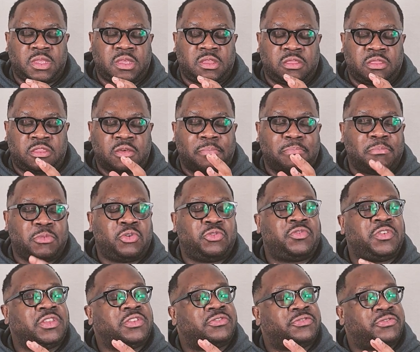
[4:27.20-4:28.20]
the
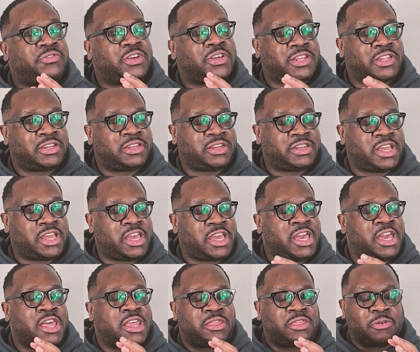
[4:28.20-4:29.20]
movie's villain
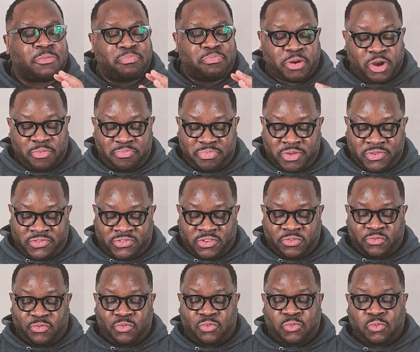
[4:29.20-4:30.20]
and the purpose
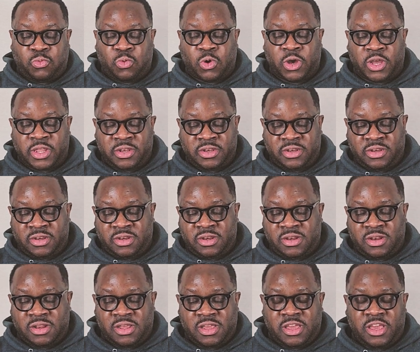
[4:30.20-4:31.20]
of what
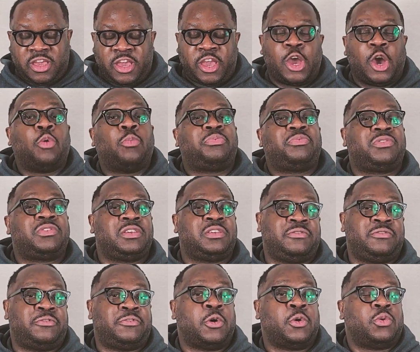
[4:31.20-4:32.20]
helps
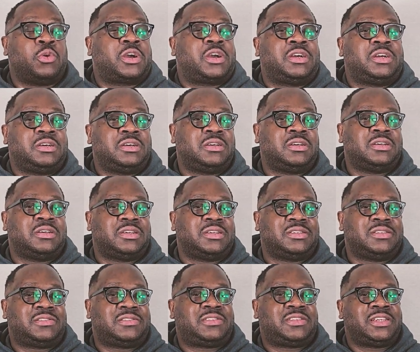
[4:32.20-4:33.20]
evoke
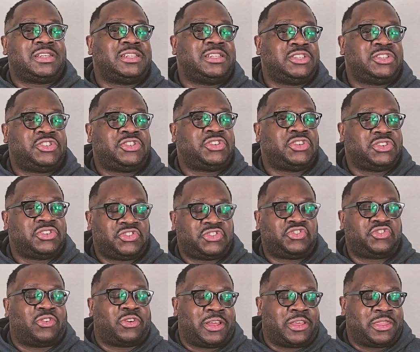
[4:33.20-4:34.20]
Celie's
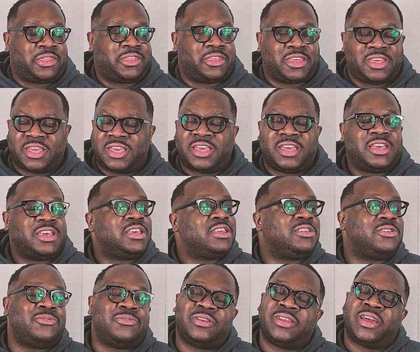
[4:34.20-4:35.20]
strength.
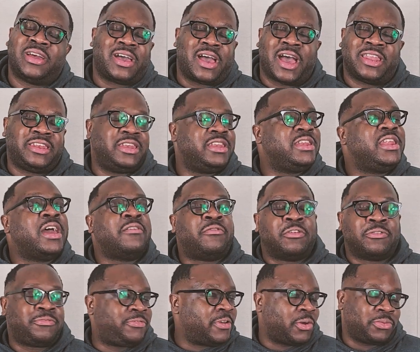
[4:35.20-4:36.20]
You ne- I never
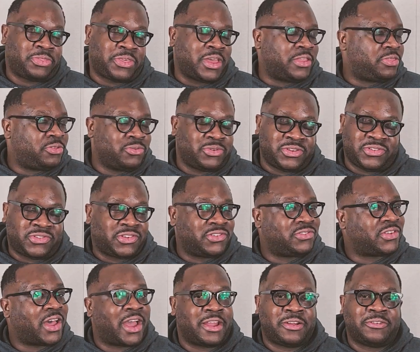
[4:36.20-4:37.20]
felt that through this
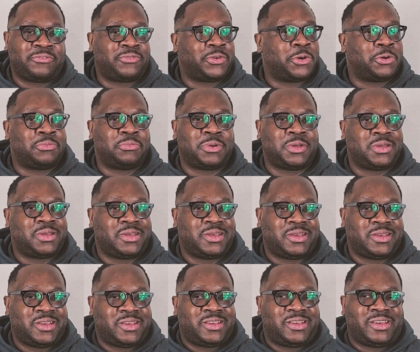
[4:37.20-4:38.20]
entire film.
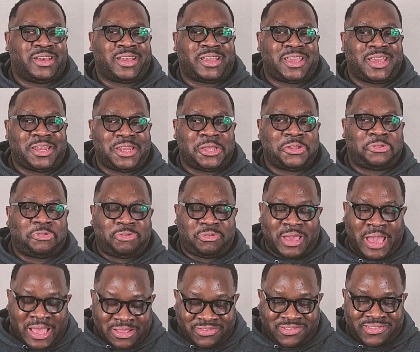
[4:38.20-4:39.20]
Again, it
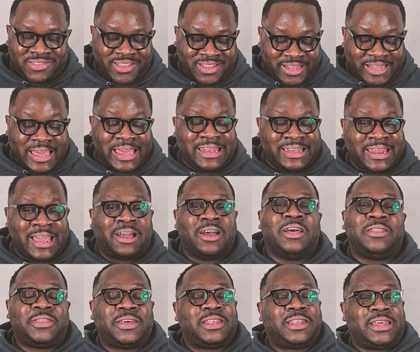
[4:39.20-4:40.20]
that's the letdown.
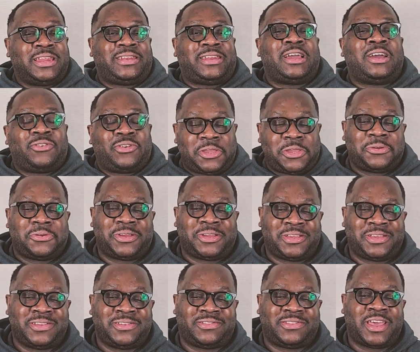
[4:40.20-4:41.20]
The letdown here
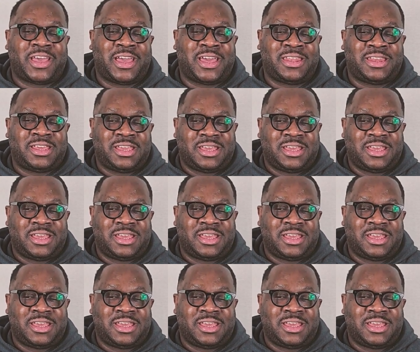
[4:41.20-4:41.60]
is that